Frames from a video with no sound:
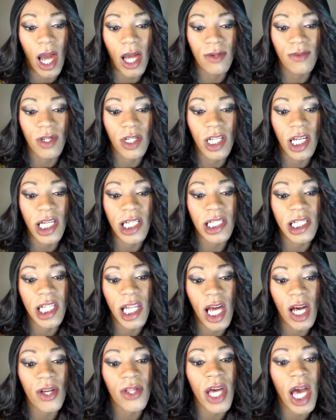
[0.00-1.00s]
I realize
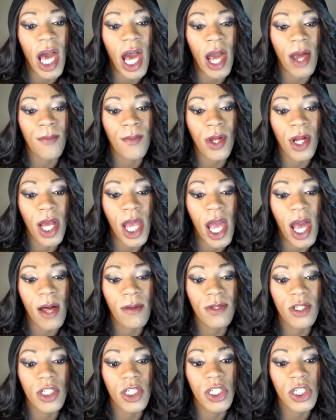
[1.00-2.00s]
now that I'm gonna
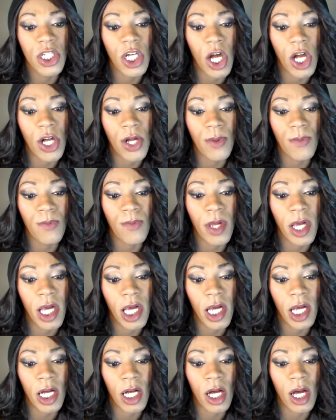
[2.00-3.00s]
have to start
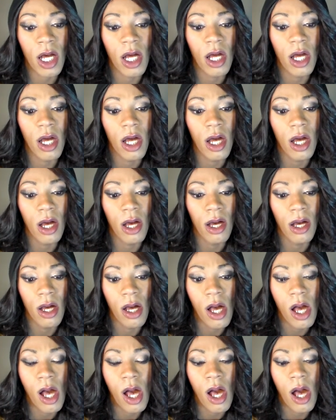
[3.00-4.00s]
being
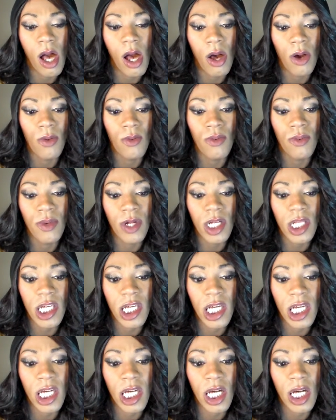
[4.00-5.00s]

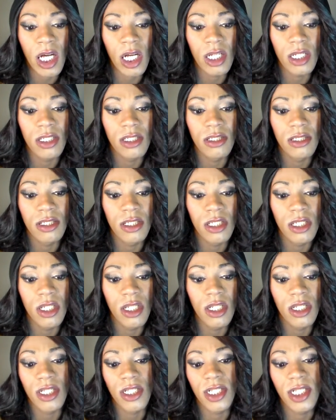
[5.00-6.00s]
really
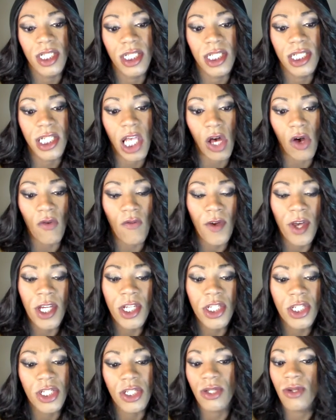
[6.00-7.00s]

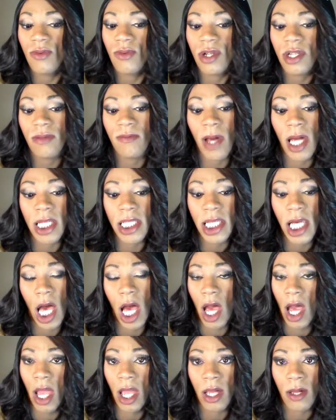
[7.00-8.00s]
selfish with my
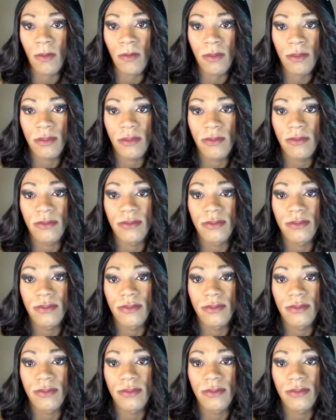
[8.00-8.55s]
time